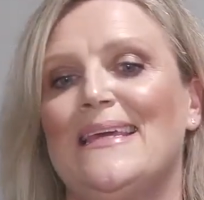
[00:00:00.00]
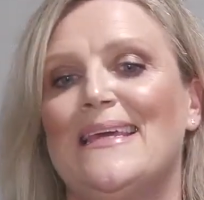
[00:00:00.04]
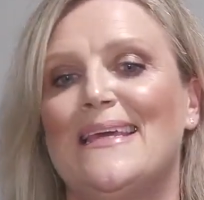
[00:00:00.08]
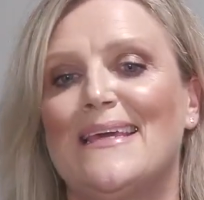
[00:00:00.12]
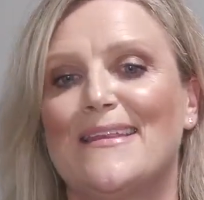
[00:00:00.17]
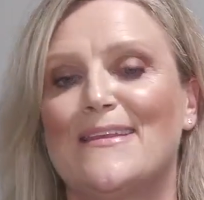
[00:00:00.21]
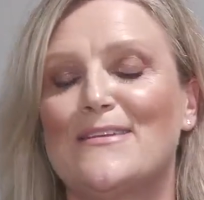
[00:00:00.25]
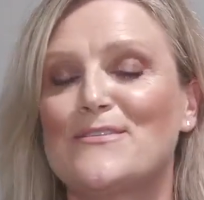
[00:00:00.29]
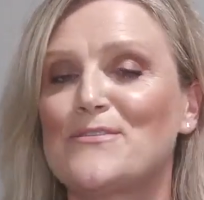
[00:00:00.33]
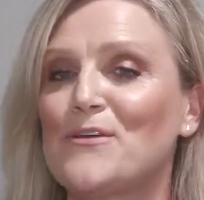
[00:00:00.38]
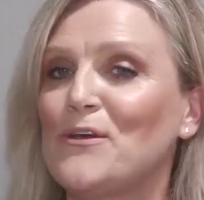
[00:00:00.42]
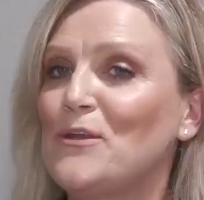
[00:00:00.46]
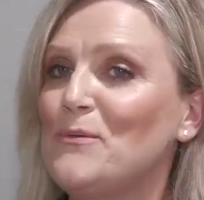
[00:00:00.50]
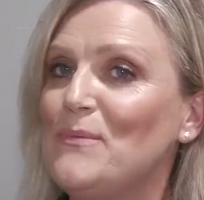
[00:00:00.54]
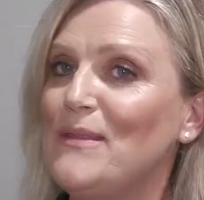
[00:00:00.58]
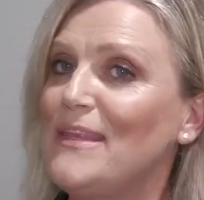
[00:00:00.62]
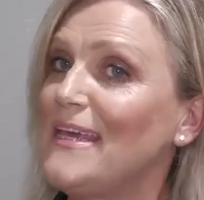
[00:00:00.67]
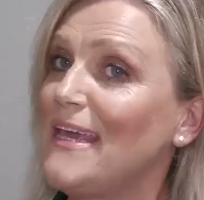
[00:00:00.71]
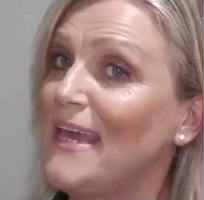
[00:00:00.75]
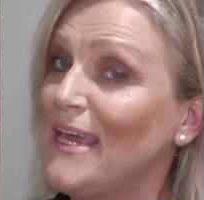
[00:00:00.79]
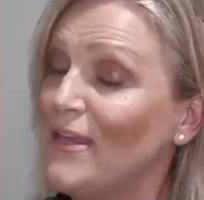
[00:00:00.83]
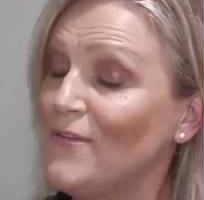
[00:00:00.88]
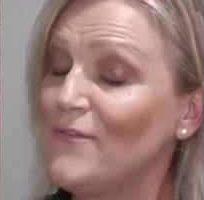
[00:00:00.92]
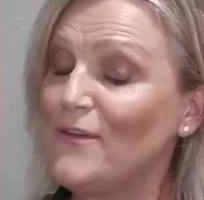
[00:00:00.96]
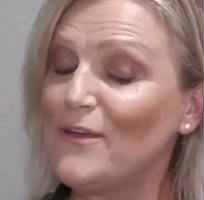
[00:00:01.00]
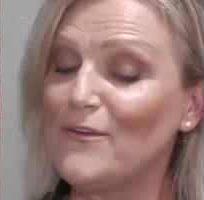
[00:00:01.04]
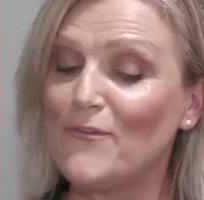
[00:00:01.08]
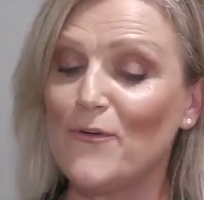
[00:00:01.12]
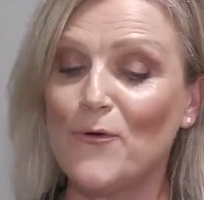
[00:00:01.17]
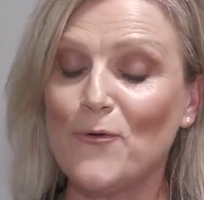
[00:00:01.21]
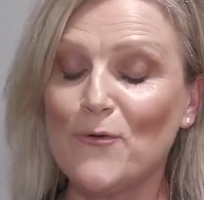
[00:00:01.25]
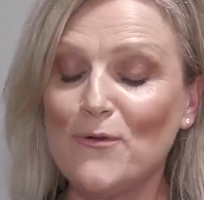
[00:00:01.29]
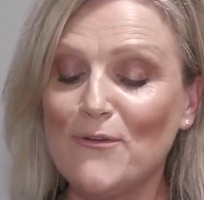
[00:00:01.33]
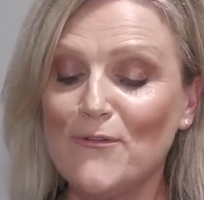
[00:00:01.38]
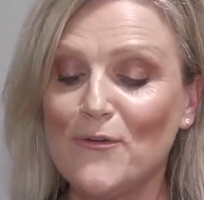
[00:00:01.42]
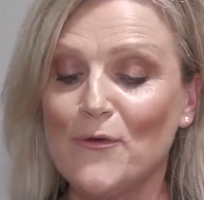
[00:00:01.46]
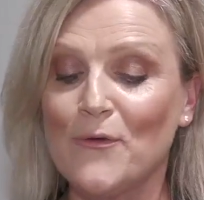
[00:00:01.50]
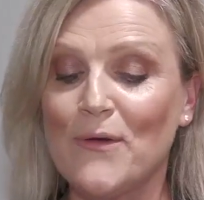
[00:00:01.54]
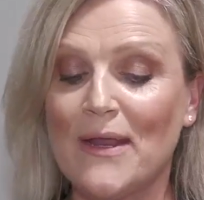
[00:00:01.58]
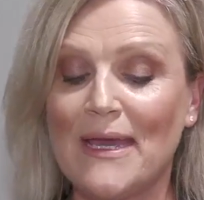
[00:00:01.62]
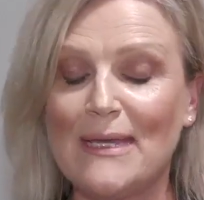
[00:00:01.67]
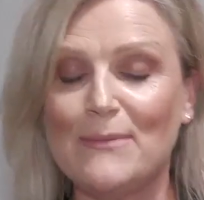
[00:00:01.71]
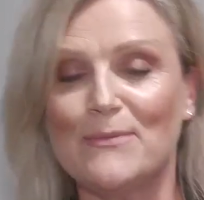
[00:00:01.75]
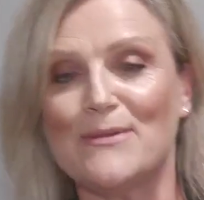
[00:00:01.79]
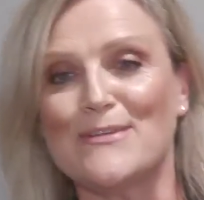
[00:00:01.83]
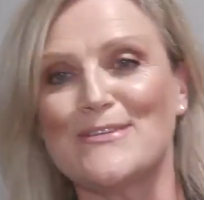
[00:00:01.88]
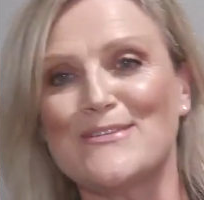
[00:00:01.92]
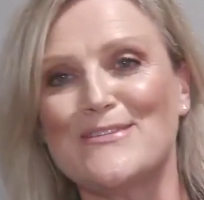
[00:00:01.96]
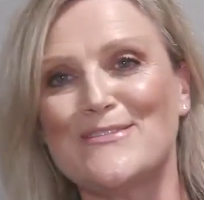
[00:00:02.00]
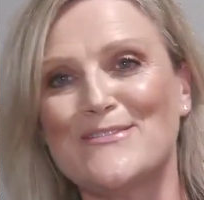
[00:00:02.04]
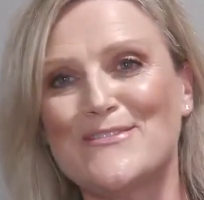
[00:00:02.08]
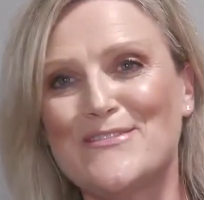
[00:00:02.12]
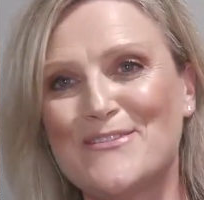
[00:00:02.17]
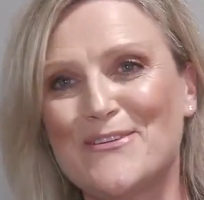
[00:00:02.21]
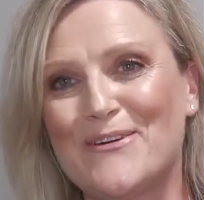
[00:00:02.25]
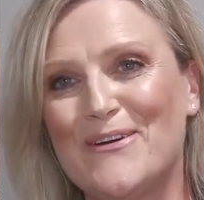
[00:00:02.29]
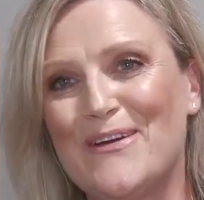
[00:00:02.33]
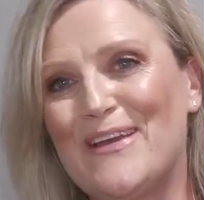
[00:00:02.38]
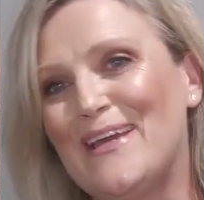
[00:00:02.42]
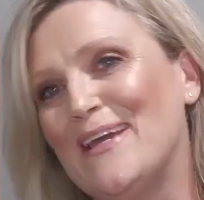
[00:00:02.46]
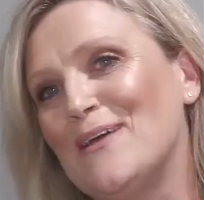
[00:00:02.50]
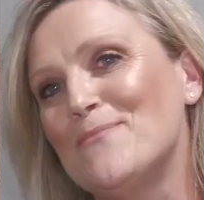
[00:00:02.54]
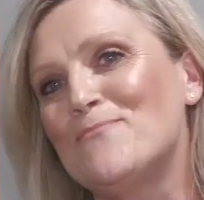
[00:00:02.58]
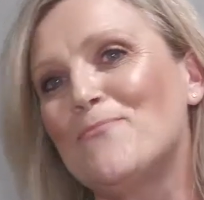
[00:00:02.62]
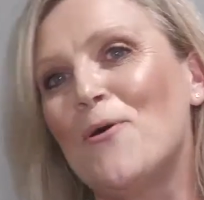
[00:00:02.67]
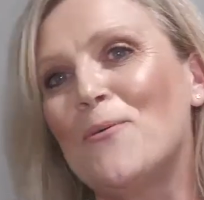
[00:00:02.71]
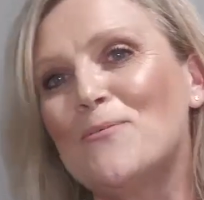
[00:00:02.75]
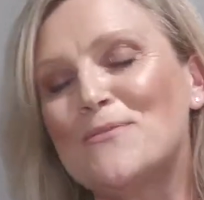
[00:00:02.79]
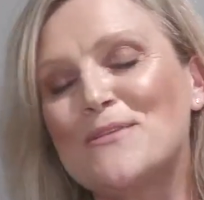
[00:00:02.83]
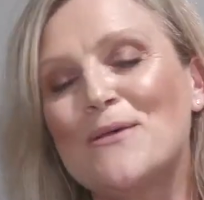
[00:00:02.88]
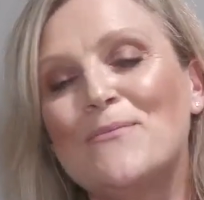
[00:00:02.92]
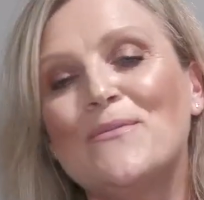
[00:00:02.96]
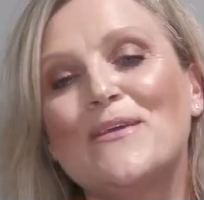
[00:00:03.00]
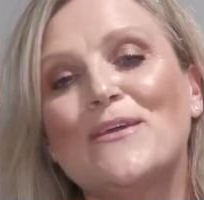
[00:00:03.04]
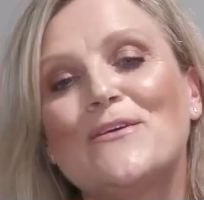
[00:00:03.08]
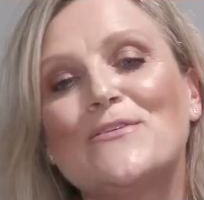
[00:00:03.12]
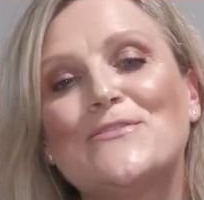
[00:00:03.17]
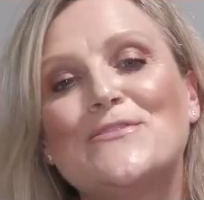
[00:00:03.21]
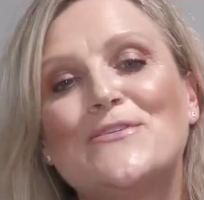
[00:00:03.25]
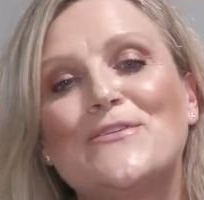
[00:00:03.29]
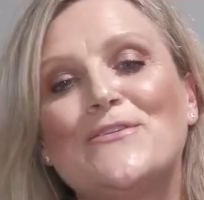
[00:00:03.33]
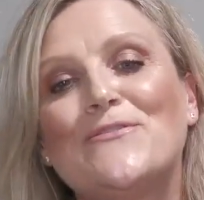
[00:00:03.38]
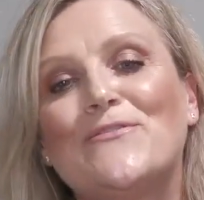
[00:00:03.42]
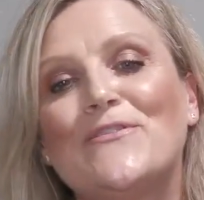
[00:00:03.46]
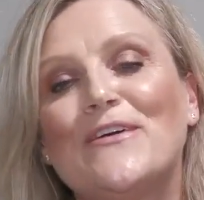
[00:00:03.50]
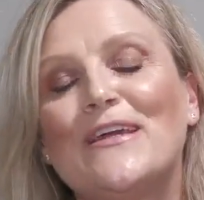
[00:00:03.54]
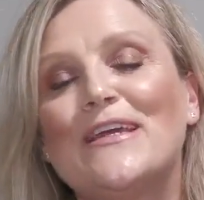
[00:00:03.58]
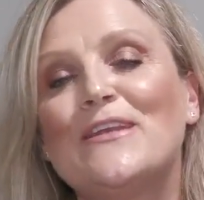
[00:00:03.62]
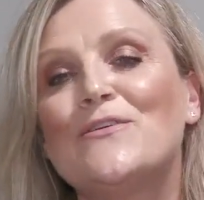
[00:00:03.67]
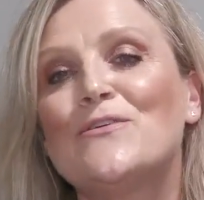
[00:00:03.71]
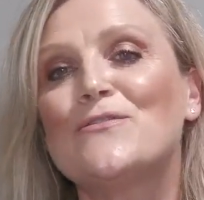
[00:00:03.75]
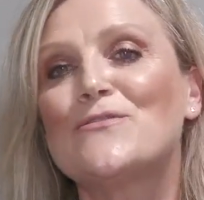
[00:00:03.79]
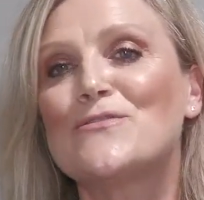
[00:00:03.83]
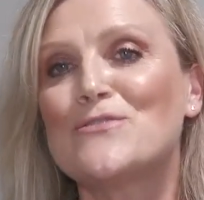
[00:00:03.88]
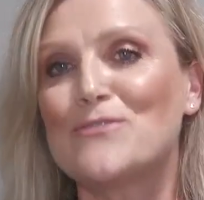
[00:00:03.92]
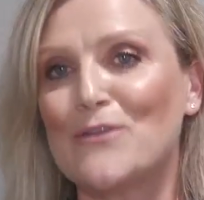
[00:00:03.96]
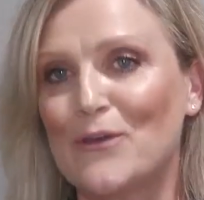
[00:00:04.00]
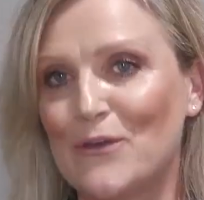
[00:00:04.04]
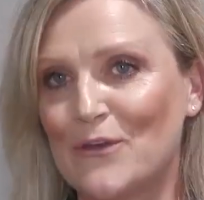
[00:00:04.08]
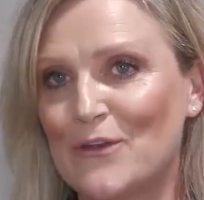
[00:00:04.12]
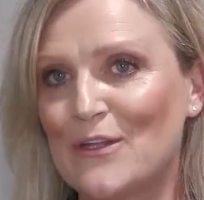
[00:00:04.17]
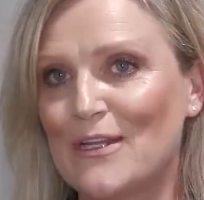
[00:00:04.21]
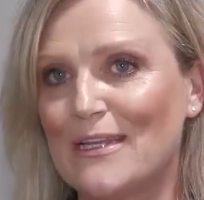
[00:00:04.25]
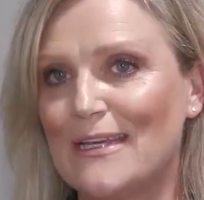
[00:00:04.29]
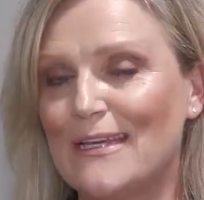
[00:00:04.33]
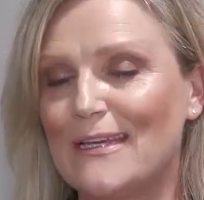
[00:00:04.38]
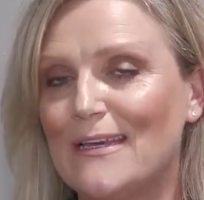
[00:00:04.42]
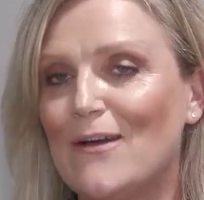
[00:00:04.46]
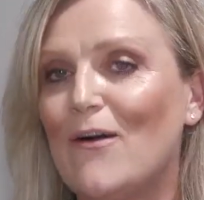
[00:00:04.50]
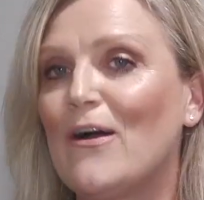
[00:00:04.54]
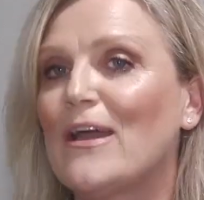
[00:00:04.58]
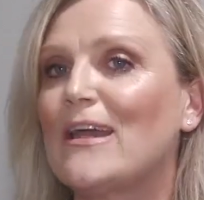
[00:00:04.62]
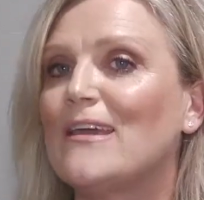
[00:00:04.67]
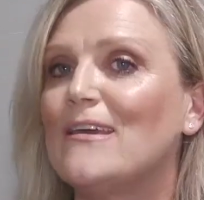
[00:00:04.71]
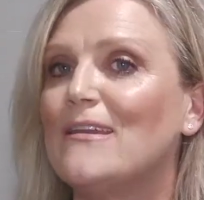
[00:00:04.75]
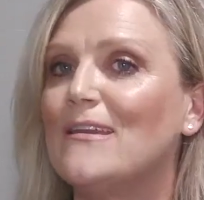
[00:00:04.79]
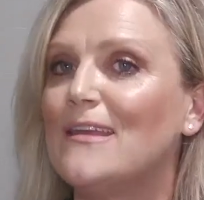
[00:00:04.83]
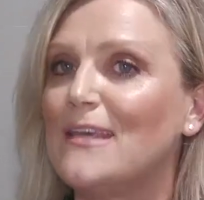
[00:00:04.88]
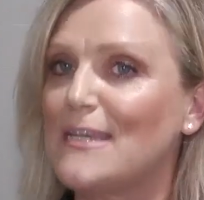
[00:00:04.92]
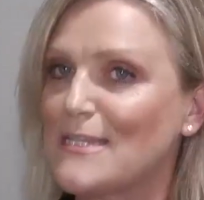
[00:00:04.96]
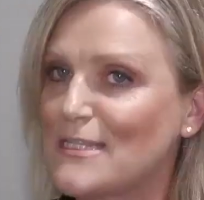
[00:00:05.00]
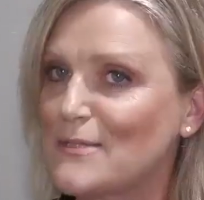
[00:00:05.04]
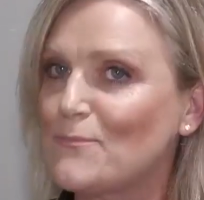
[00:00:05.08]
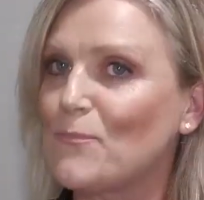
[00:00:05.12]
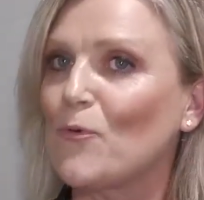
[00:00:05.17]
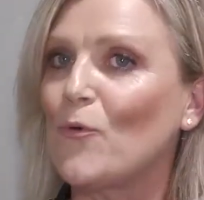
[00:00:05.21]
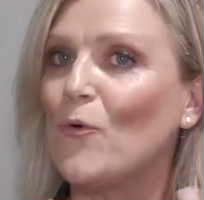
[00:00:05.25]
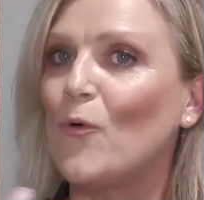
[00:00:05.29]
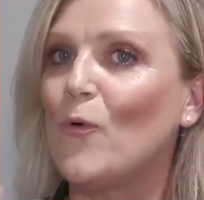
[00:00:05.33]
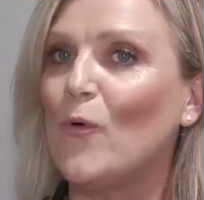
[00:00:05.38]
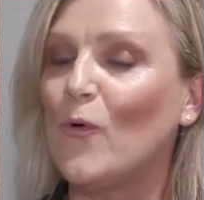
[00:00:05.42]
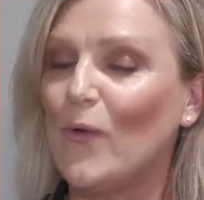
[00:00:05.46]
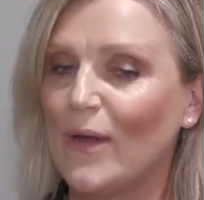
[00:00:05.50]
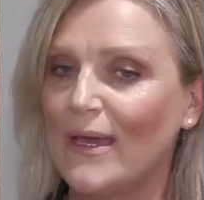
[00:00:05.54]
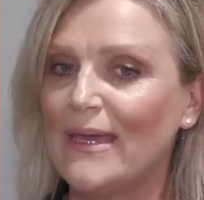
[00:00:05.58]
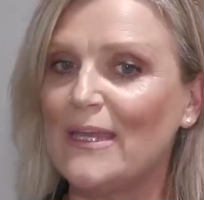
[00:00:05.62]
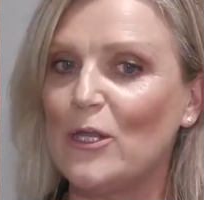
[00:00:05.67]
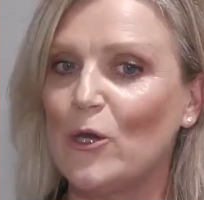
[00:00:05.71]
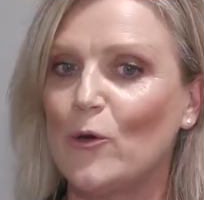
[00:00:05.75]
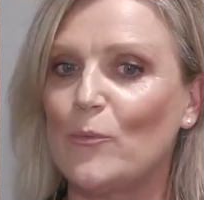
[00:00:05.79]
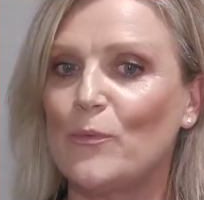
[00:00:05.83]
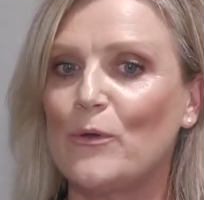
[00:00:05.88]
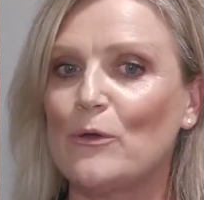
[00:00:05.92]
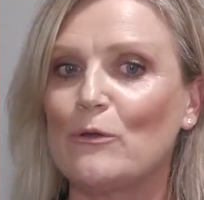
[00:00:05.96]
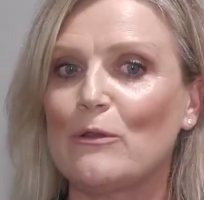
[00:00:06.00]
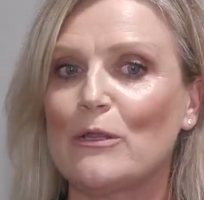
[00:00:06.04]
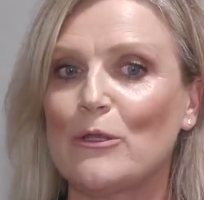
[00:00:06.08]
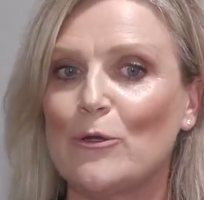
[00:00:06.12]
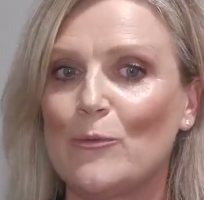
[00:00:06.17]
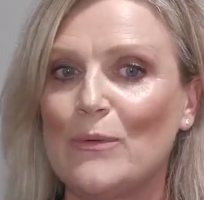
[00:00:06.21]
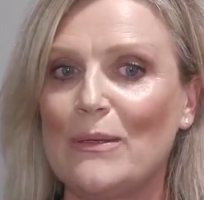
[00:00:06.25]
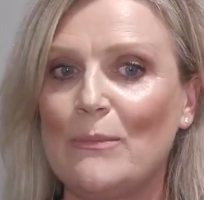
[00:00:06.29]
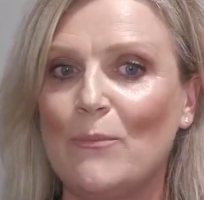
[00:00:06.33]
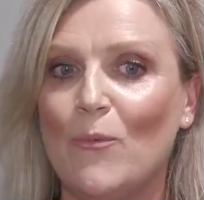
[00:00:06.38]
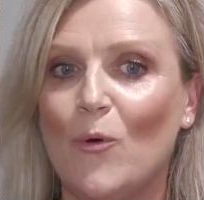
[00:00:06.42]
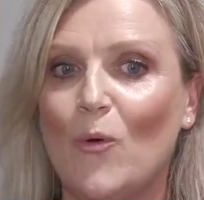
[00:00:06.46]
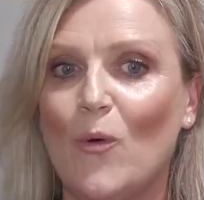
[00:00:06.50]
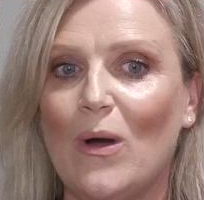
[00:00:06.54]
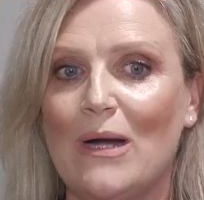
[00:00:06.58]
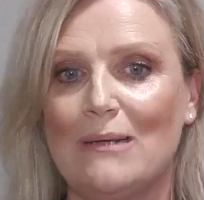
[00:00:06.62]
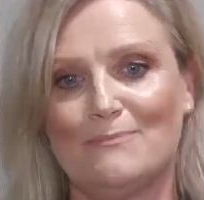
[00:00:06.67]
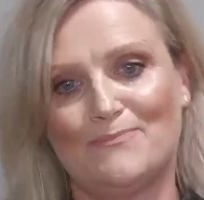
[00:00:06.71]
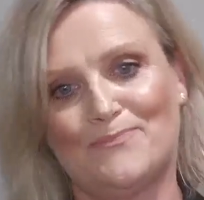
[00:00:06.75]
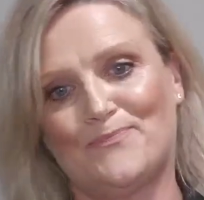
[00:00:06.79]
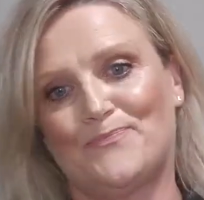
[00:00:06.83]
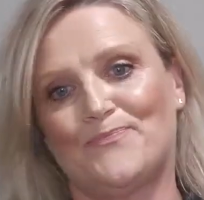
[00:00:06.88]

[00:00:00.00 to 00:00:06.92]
That's going to be the envy of all of your neighbours. So yeah, pop something else into the feed and I can explore and help you a little bit more.